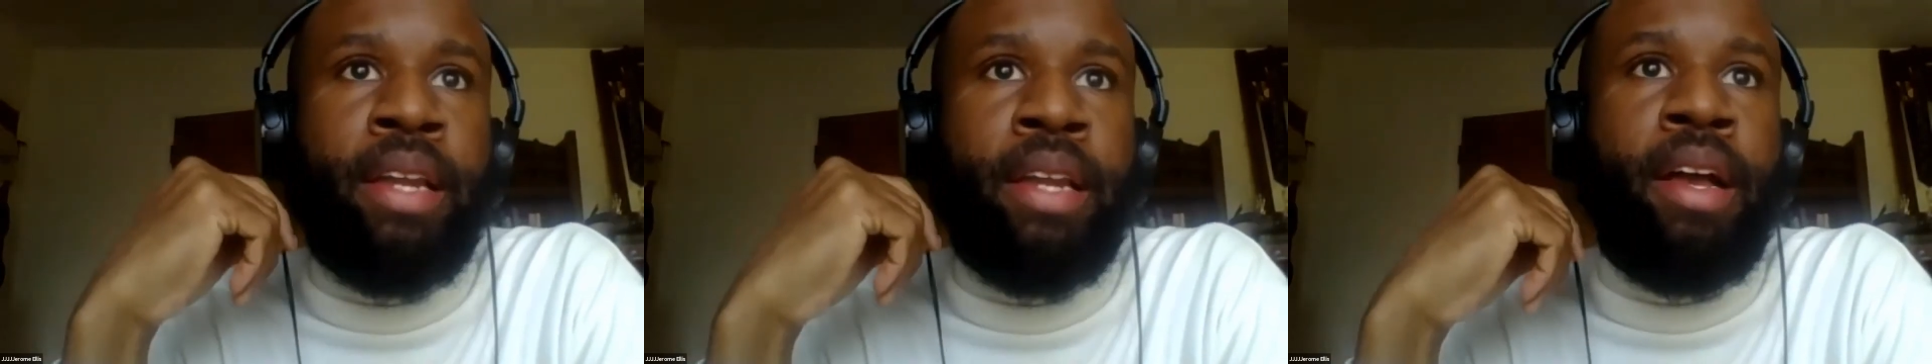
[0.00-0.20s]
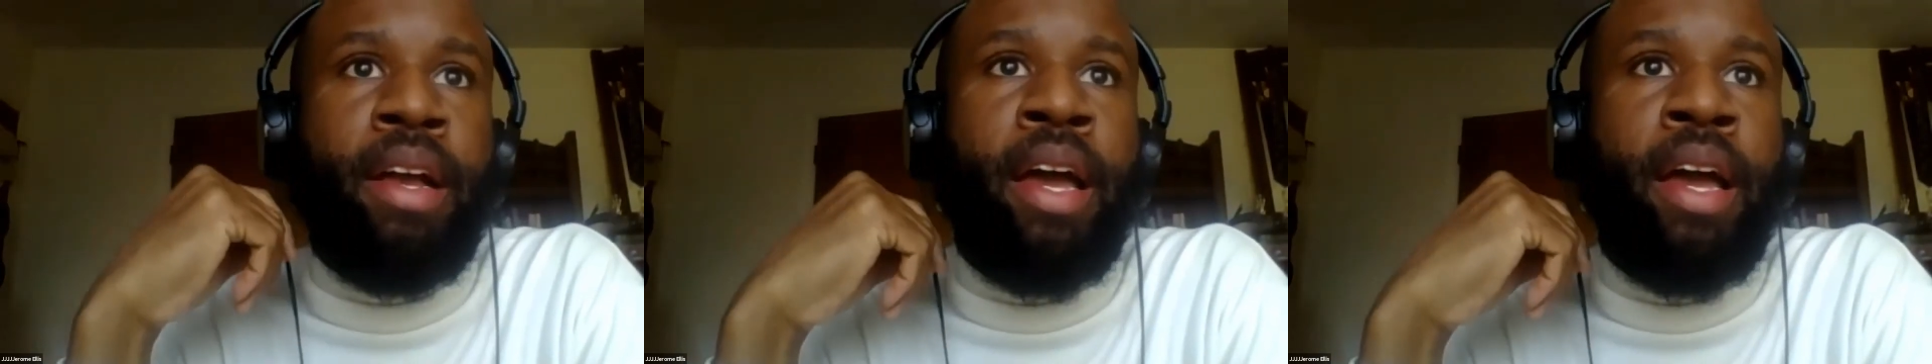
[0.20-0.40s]

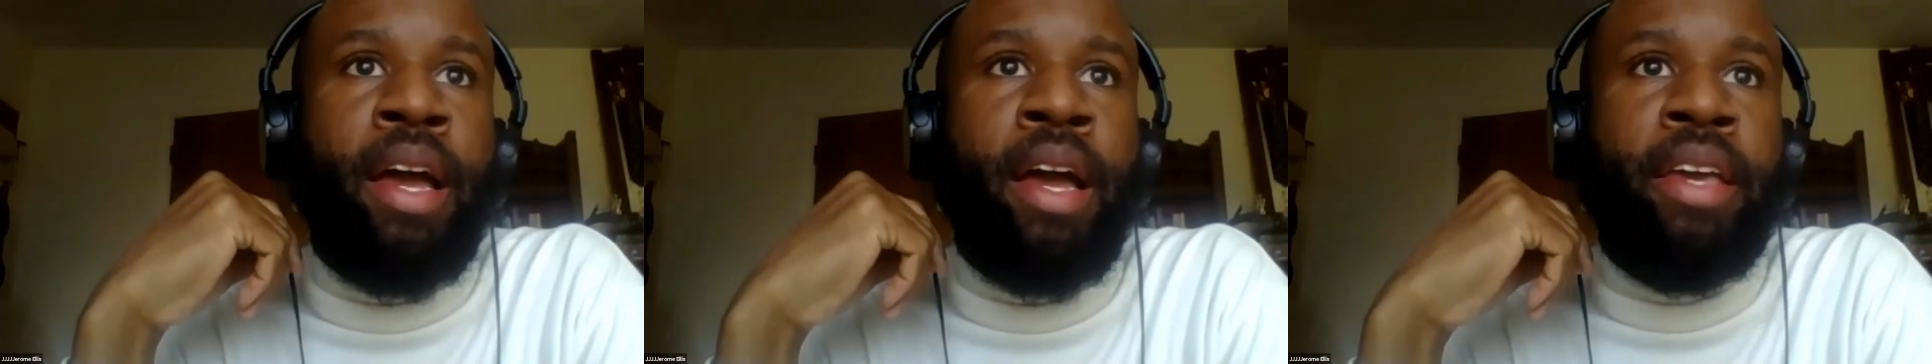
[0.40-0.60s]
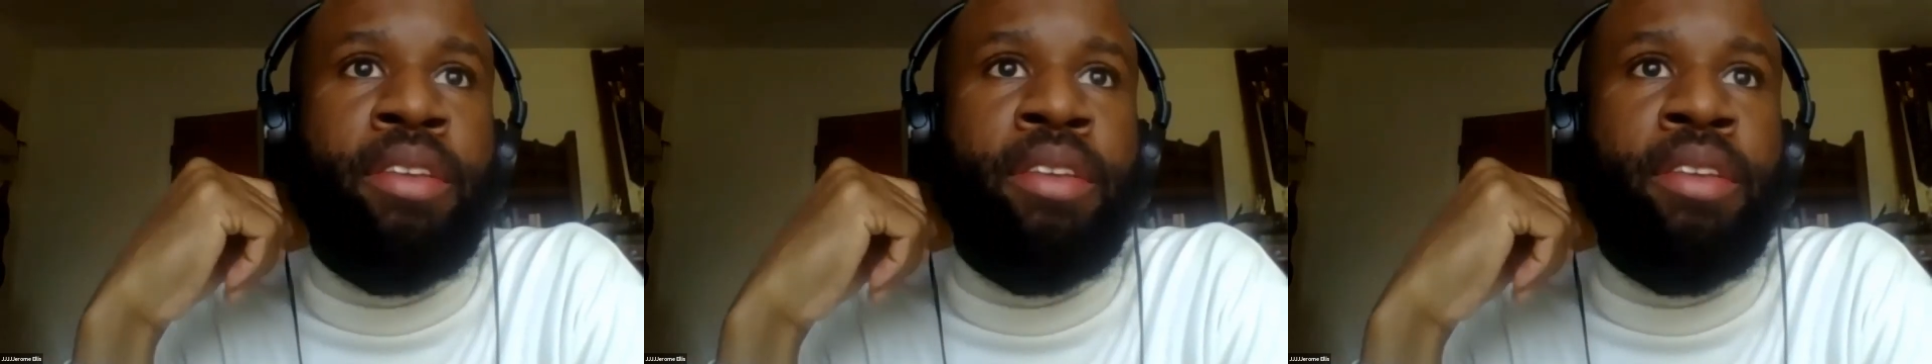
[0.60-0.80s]
that
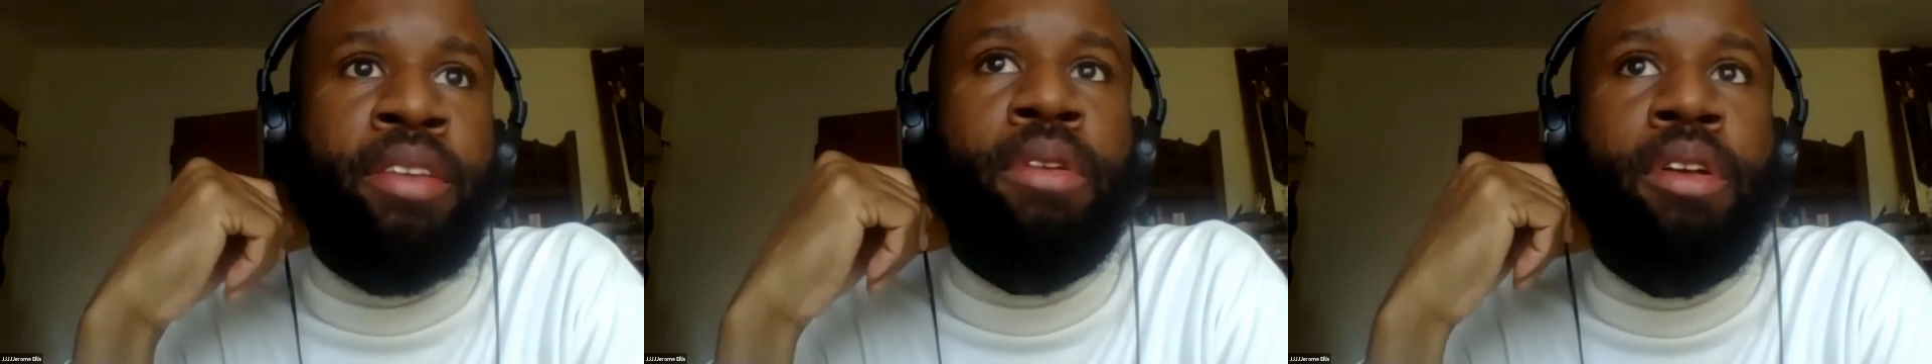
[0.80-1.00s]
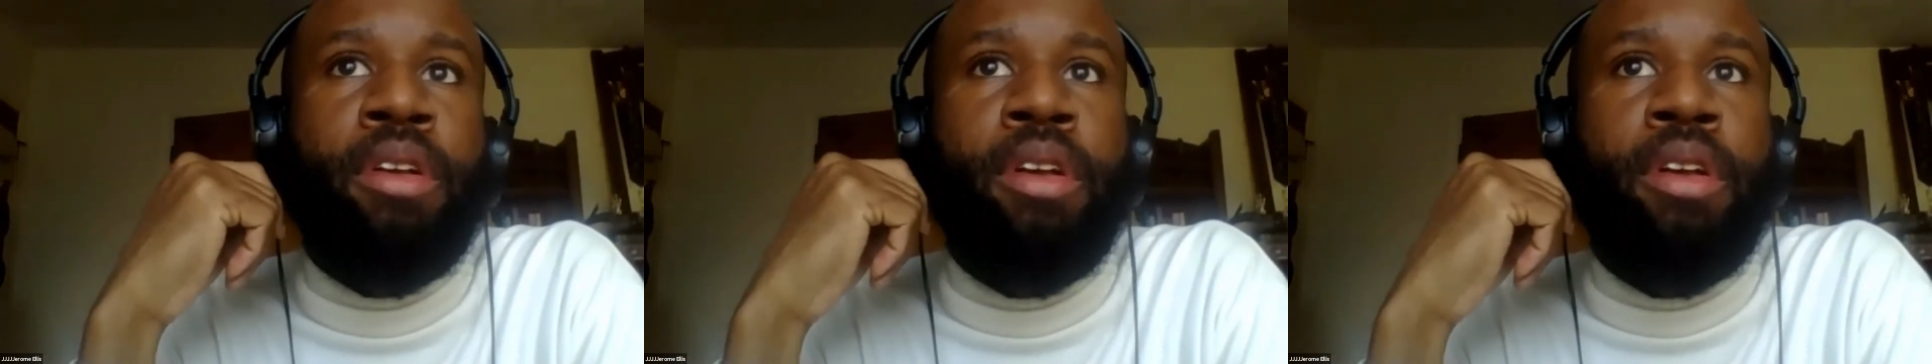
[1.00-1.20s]
I
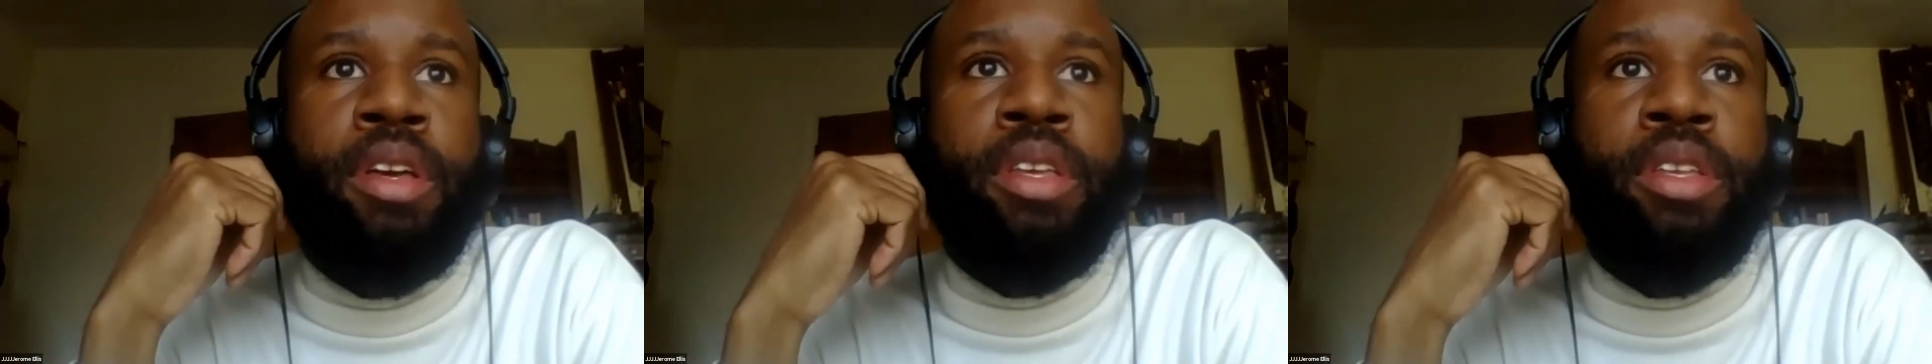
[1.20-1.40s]
can